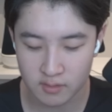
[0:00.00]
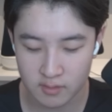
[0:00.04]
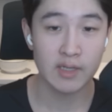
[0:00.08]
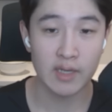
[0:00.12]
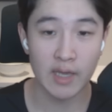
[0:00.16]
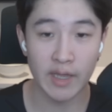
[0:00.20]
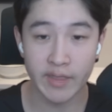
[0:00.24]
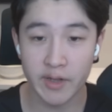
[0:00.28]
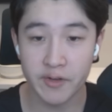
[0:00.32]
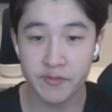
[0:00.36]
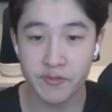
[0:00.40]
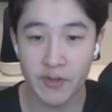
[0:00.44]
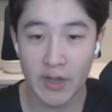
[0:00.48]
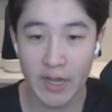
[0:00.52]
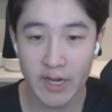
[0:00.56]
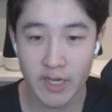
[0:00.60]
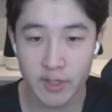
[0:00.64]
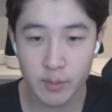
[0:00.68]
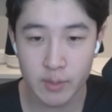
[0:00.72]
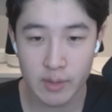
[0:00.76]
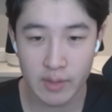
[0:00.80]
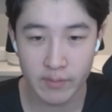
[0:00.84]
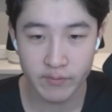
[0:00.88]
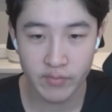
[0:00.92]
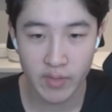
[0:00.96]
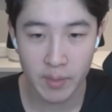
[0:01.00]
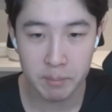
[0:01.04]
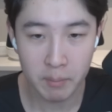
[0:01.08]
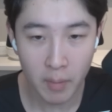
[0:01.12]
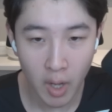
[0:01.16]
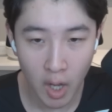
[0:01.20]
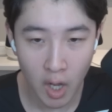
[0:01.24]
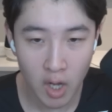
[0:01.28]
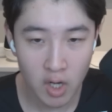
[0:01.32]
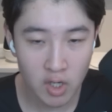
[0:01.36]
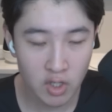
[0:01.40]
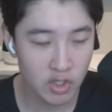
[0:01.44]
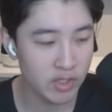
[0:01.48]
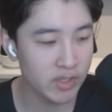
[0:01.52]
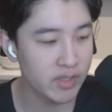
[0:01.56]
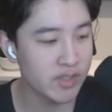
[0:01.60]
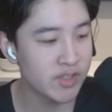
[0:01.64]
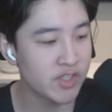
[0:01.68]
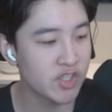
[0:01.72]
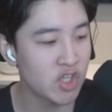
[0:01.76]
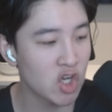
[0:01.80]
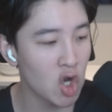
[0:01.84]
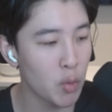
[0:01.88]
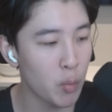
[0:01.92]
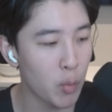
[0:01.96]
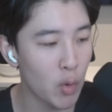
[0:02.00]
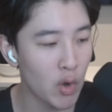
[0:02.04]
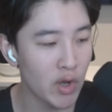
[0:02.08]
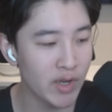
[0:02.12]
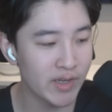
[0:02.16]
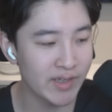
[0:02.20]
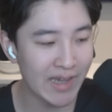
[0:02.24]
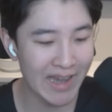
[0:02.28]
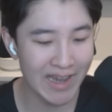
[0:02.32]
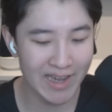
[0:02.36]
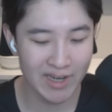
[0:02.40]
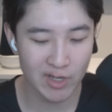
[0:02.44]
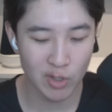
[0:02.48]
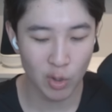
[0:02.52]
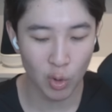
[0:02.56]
And then finally, we have the Monk, 0.9